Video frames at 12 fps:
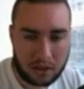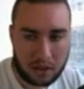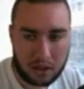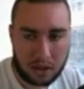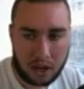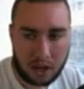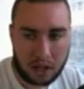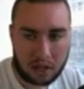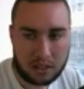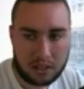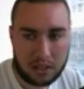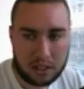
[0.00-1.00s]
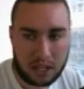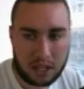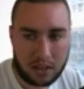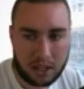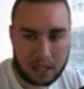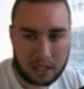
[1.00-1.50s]
dollar
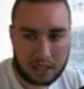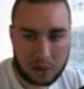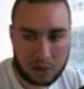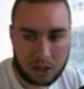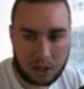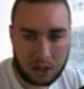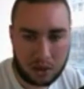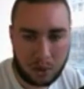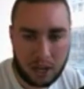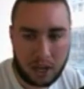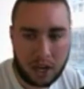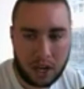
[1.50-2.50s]
index as we start the week.